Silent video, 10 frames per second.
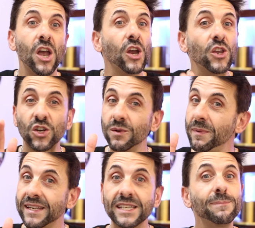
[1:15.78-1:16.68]
you're going to
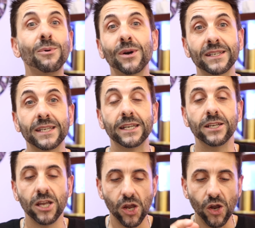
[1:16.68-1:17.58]
be disappointed.
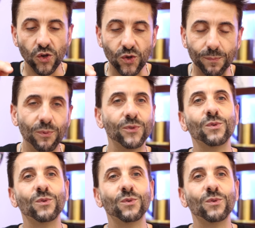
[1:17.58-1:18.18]
You'll put